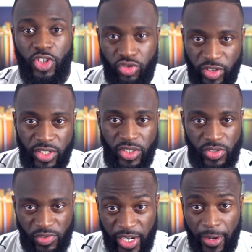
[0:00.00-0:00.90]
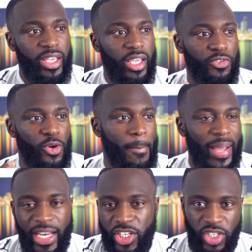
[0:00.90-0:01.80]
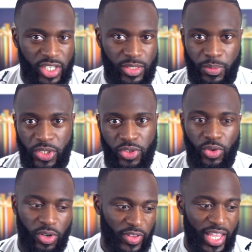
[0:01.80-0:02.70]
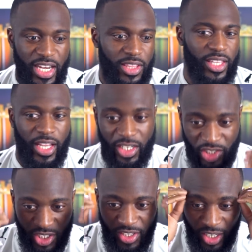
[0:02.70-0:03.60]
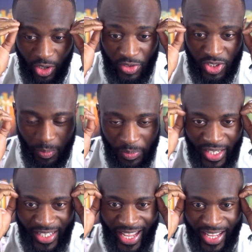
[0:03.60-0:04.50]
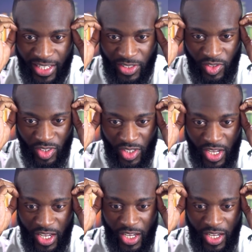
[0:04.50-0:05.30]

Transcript: frustrations right if your manager has pissed you off anything i just think of something that has just